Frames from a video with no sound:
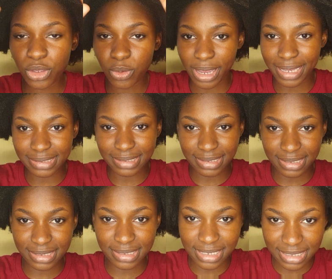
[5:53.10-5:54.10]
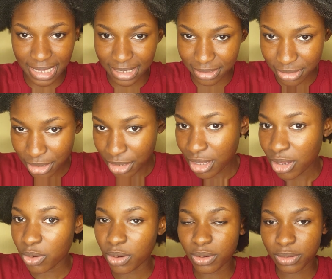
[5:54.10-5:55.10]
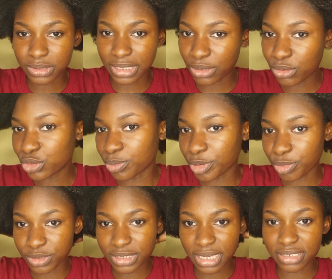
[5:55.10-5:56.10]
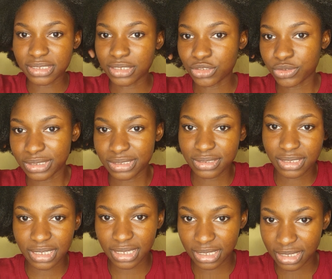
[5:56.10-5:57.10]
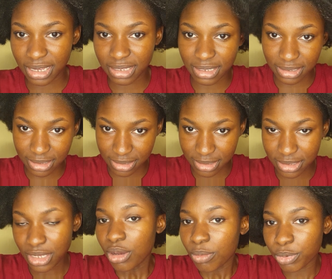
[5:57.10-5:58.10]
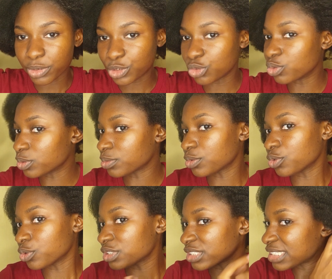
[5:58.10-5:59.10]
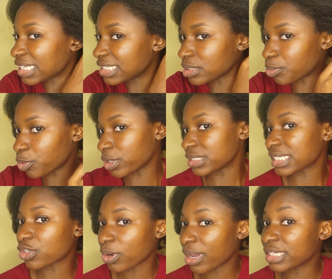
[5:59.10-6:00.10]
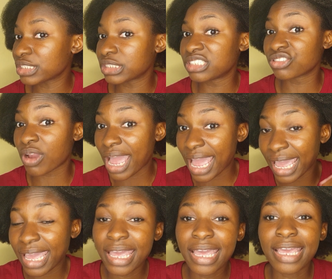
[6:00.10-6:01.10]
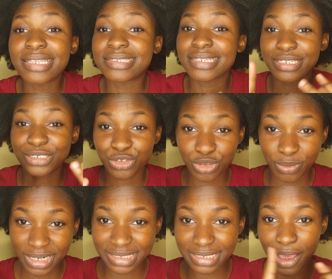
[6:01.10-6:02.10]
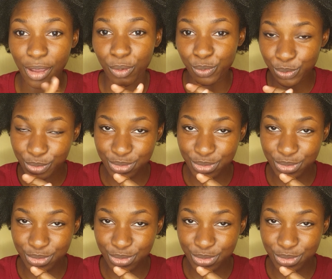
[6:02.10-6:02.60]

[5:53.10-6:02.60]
your hair is in this state, like, okay, I know some people's hair texture is kinkier than this, but you understand the point. Like, your hair is dry, it is extremely tangled.